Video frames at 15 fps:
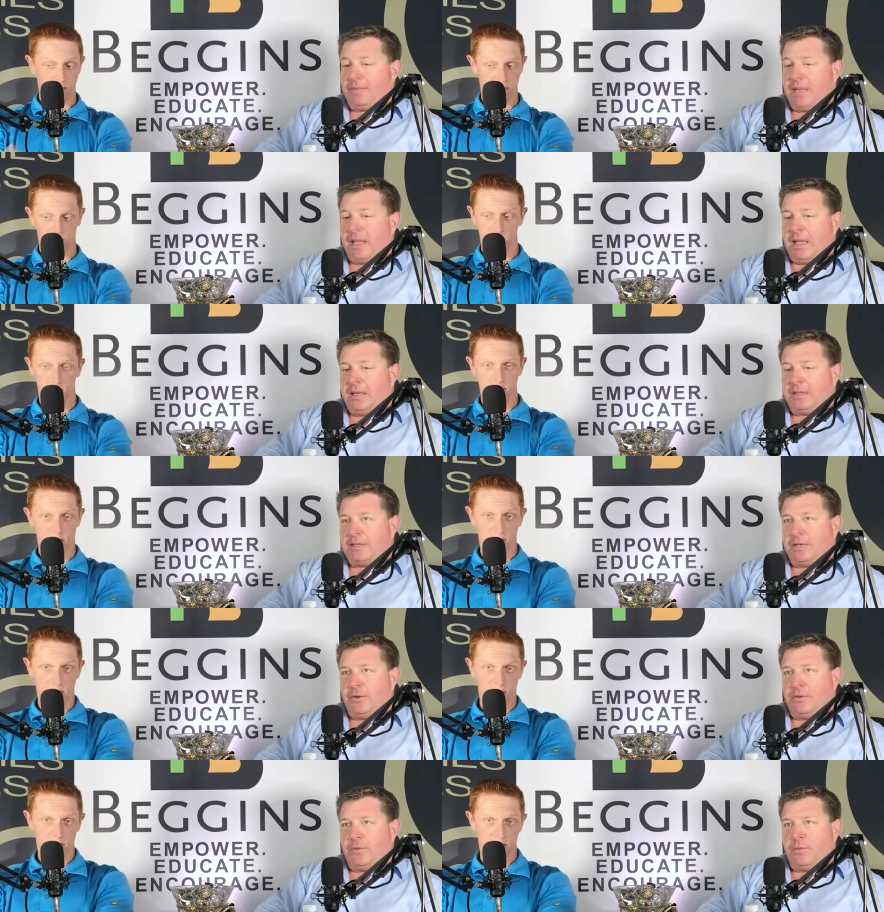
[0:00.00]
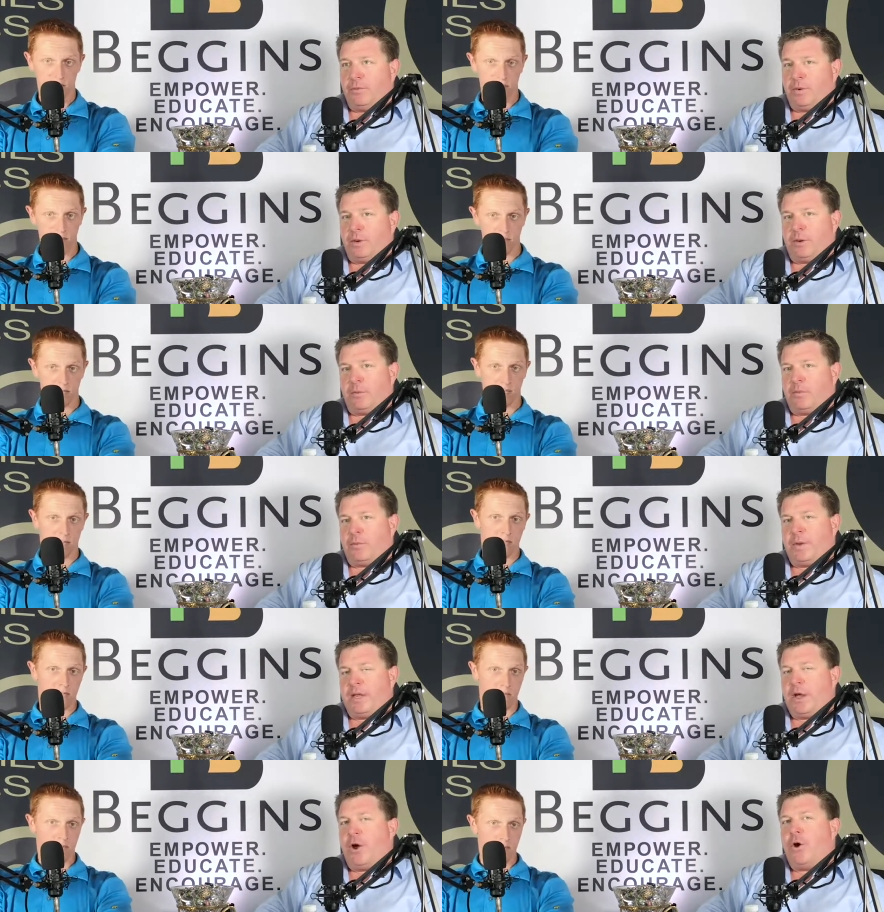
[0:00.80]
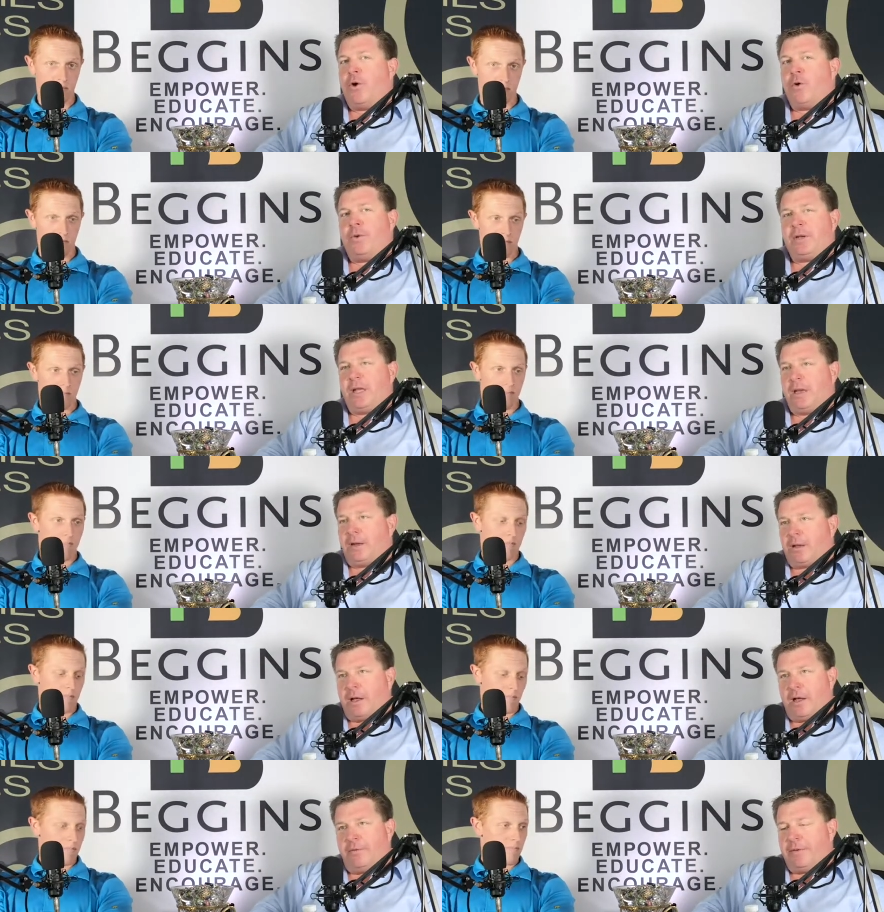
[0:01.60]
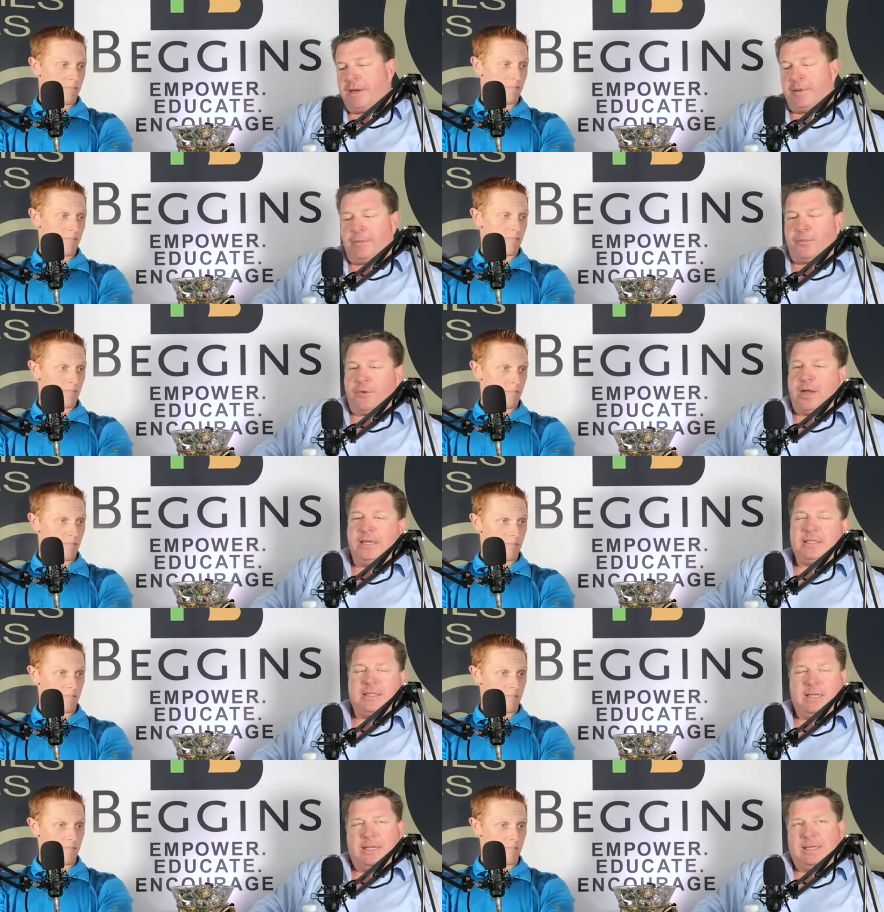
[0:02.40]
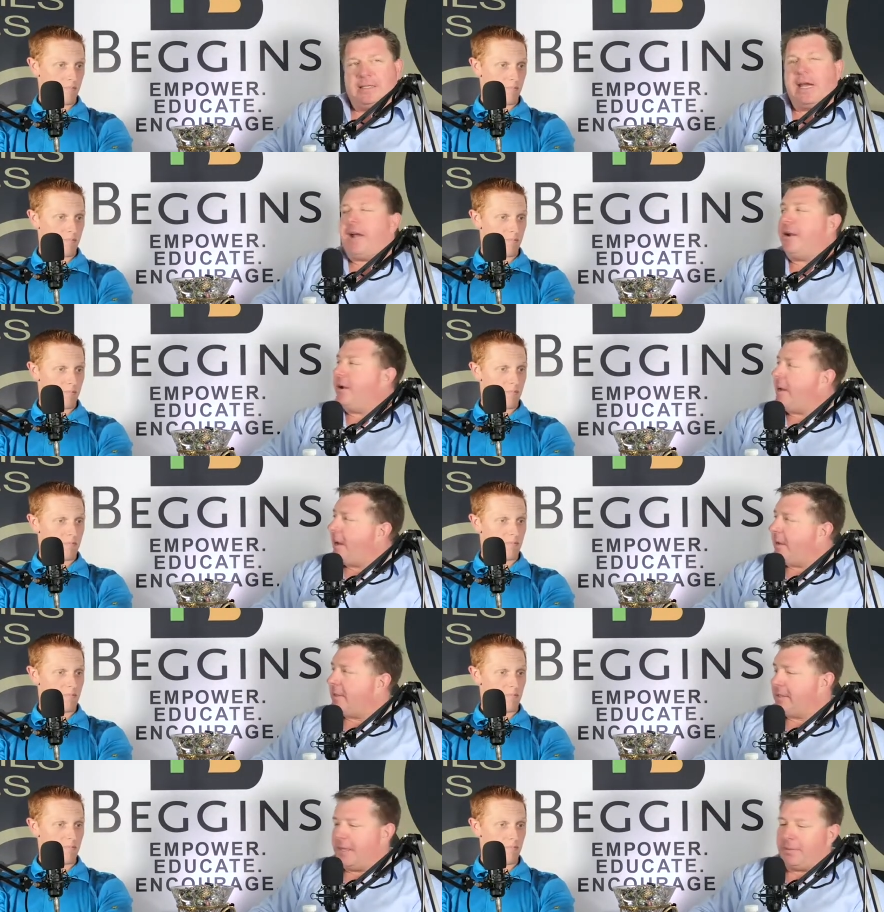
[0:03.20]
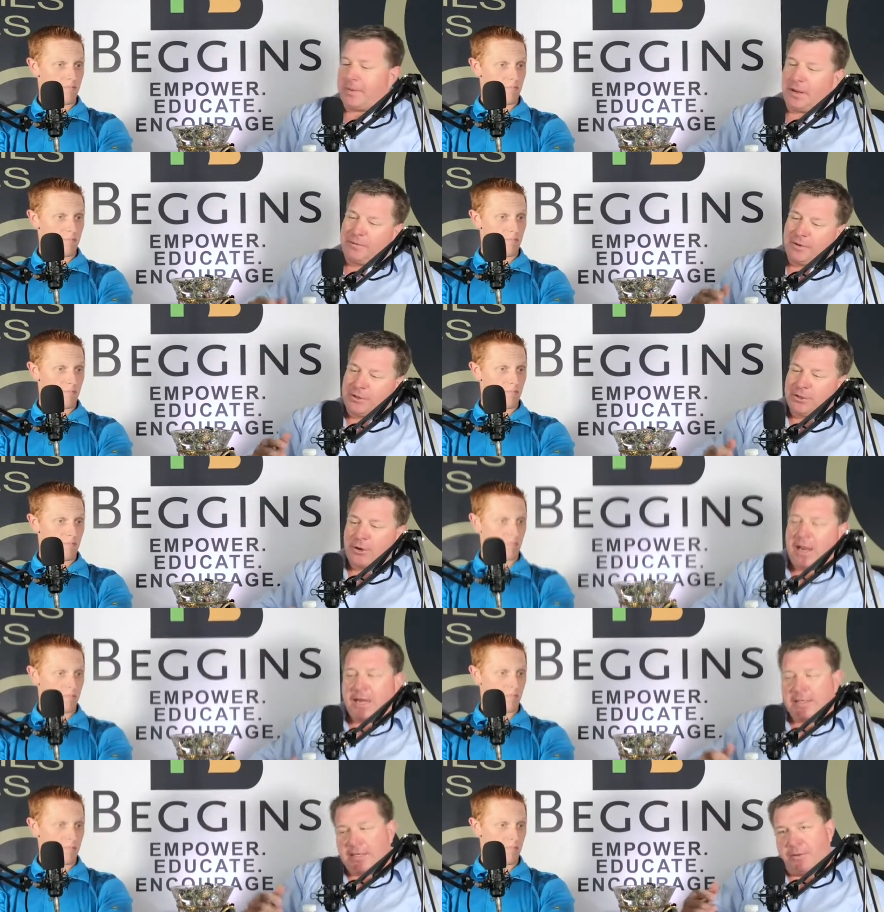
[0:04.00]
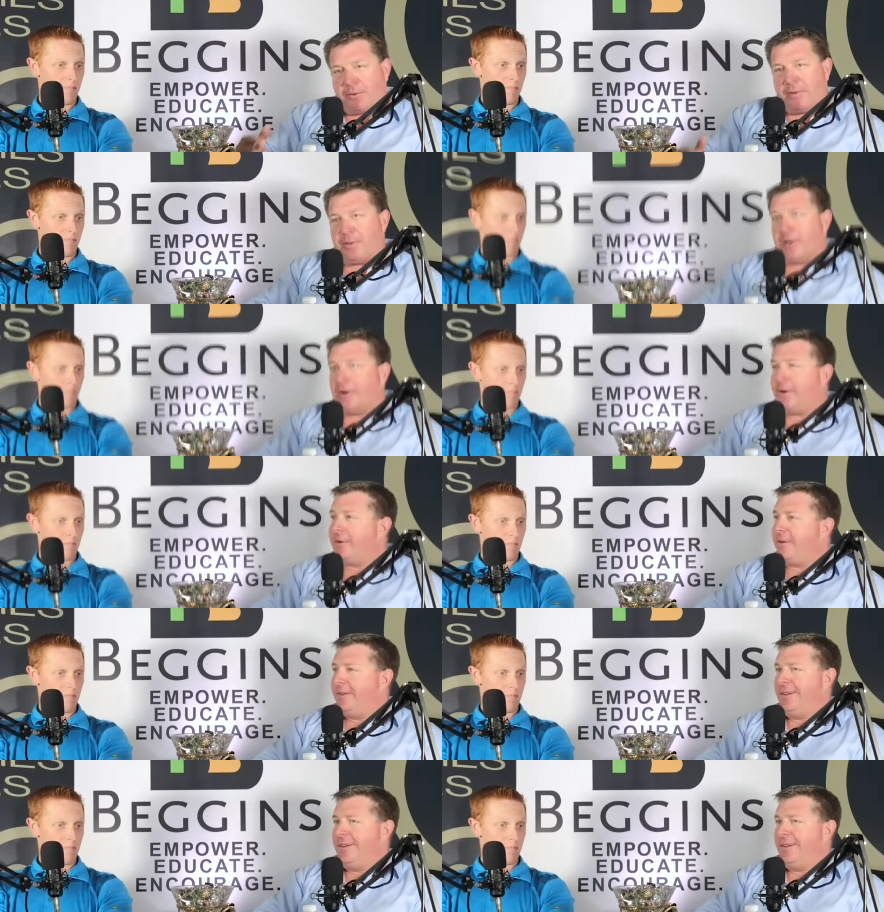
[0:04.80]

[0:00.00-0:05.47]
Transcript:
Speaker 1: And so we're we own and love and embrace the entire concept of attract and repel,